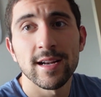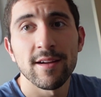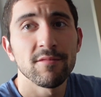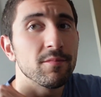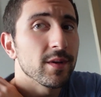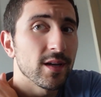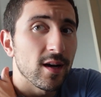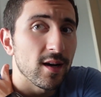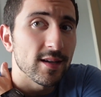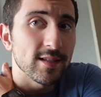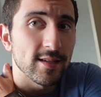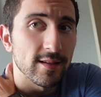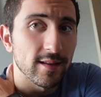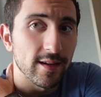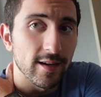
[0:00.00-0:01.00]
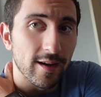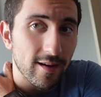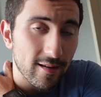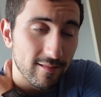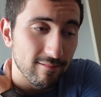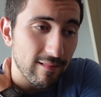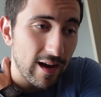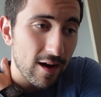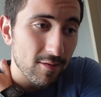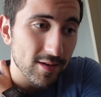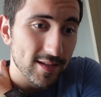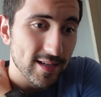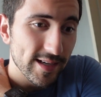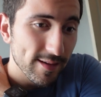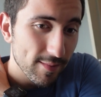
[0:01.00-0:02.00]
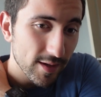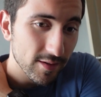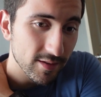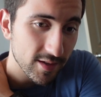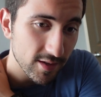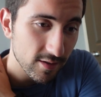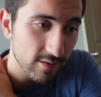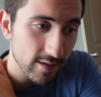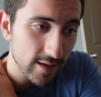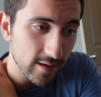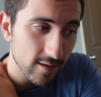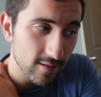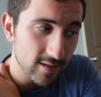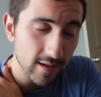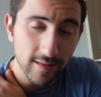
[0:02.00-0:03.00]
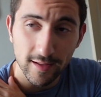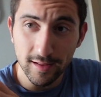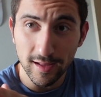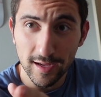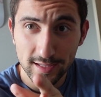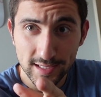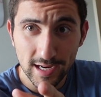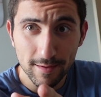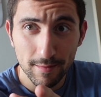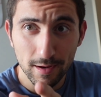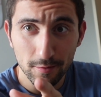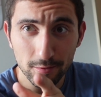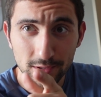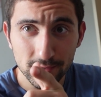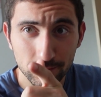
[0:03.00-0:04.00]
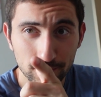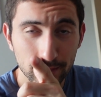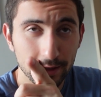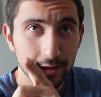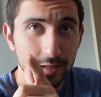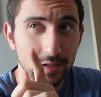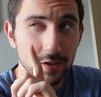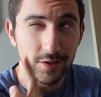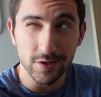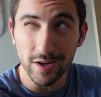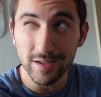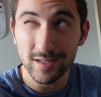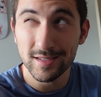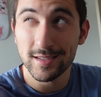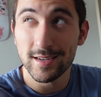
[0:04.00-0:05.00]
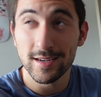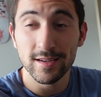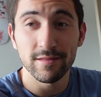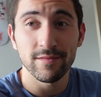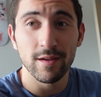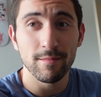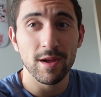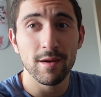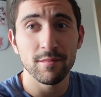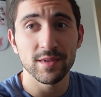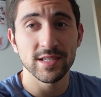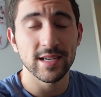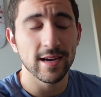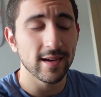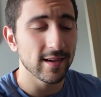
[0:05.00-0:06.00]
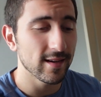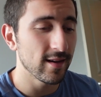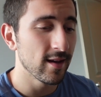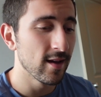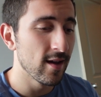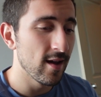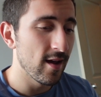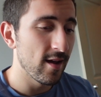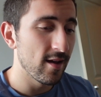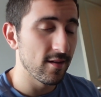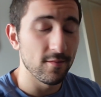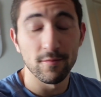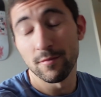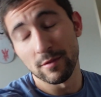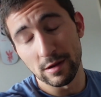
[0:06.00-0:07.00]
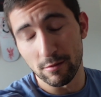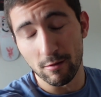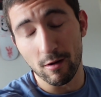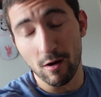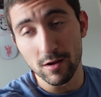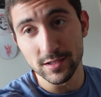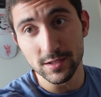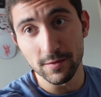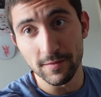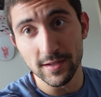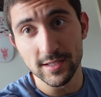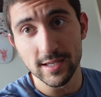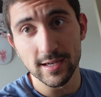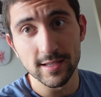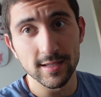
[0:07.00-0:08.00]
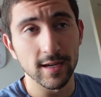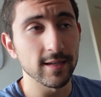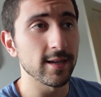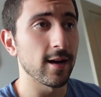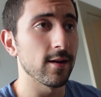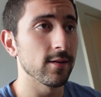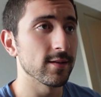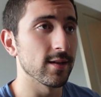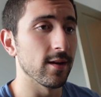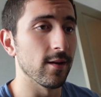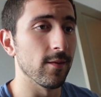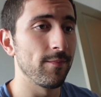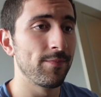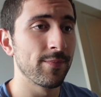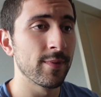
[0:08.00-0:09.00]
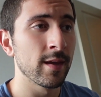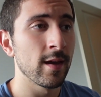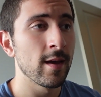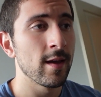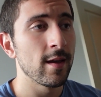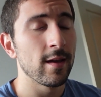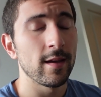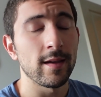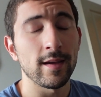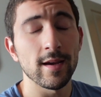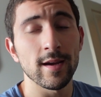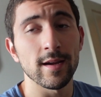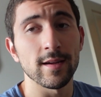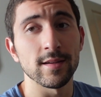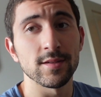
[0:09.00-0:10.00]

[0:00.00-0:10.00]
And I've been to Austin like, I would say about two years. I think the last time I was with Justin, if I'm not mistaken. We were also visiting Santiago, so yeah,